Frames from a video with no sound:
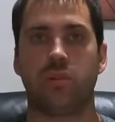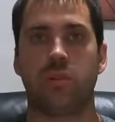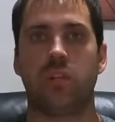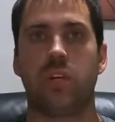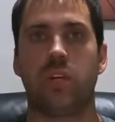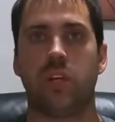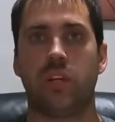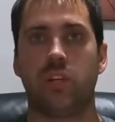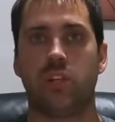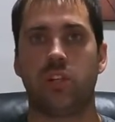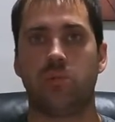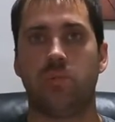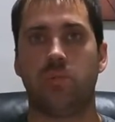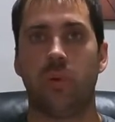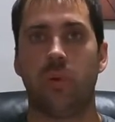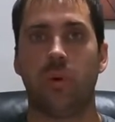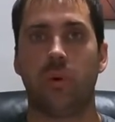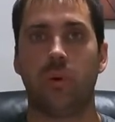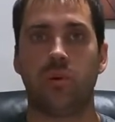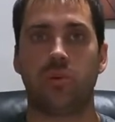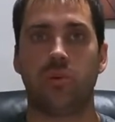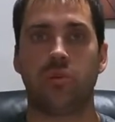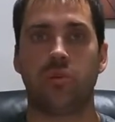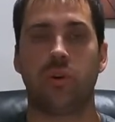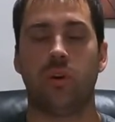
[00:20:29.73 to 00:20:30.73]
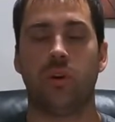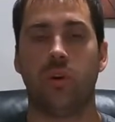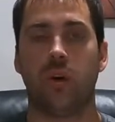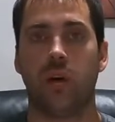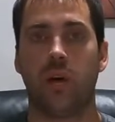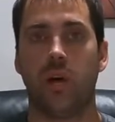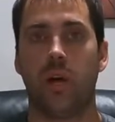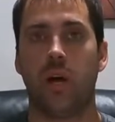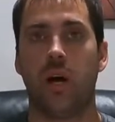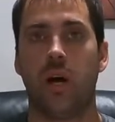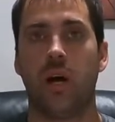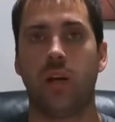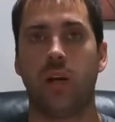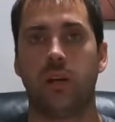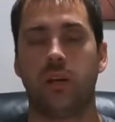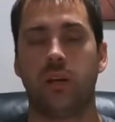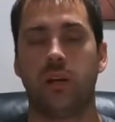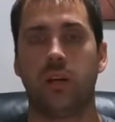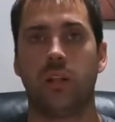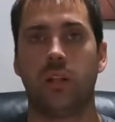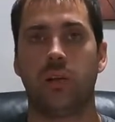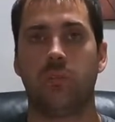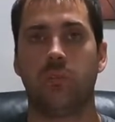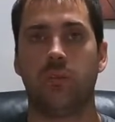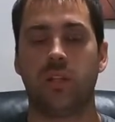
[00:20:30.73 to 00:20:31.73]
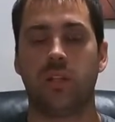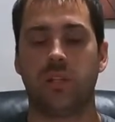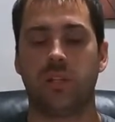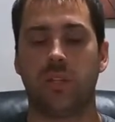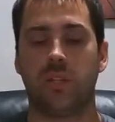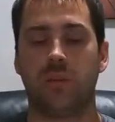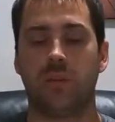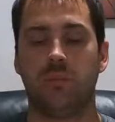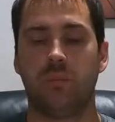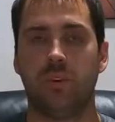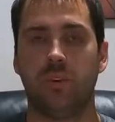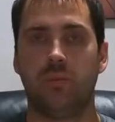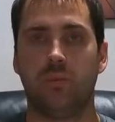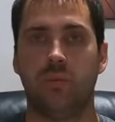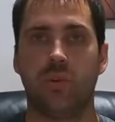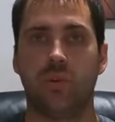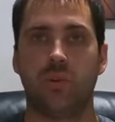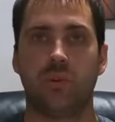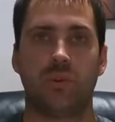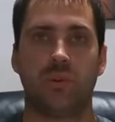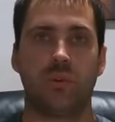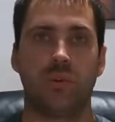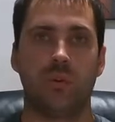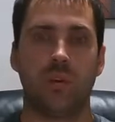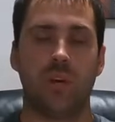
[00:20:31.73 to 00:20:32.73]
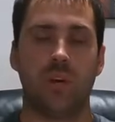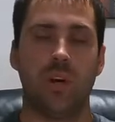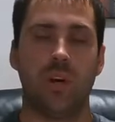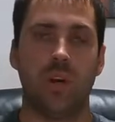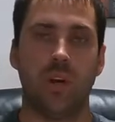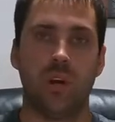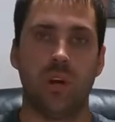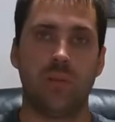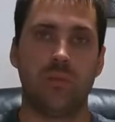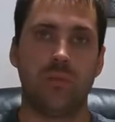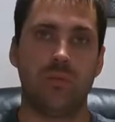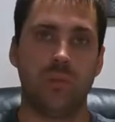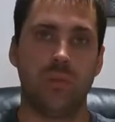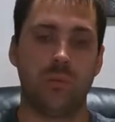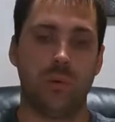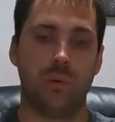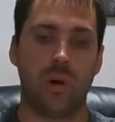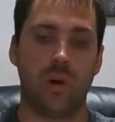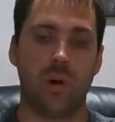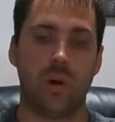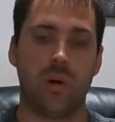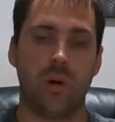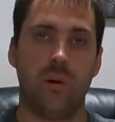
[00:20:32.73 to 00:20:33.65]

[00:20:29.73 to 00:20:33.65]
The Explorers are not a limited slip differential. None of them are.